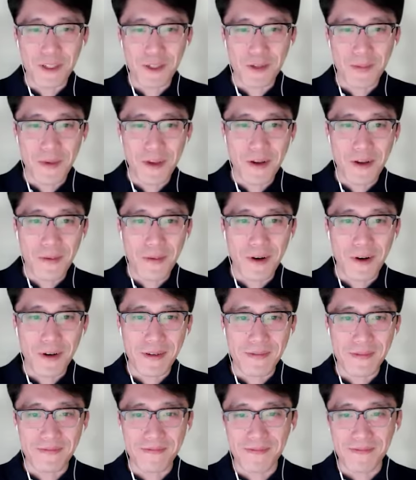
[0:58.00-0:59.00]
to be here,
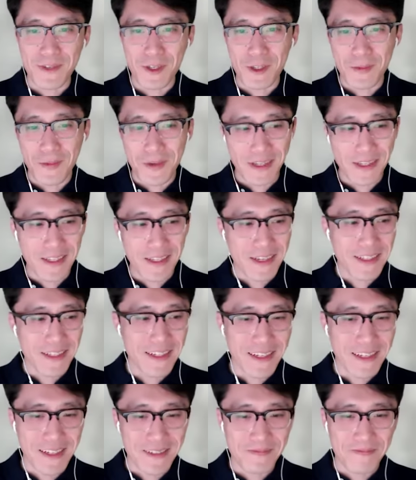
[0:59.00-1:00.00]
Mark. Good to be connected
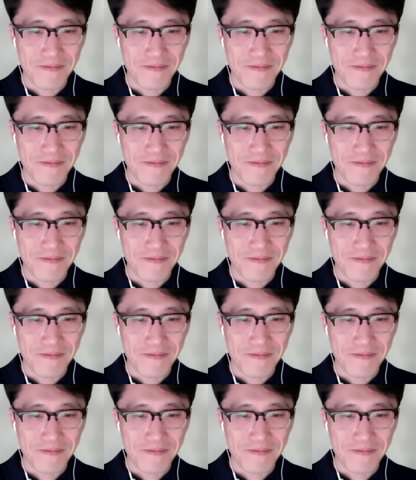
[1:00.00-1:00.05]
again.